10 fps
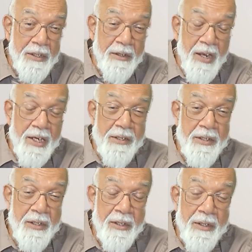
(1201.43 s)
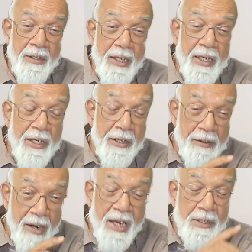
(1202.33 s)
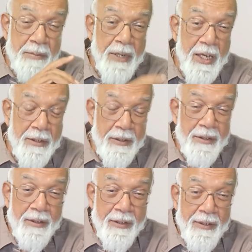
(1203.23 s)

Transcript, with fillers: in a right, in a right manner,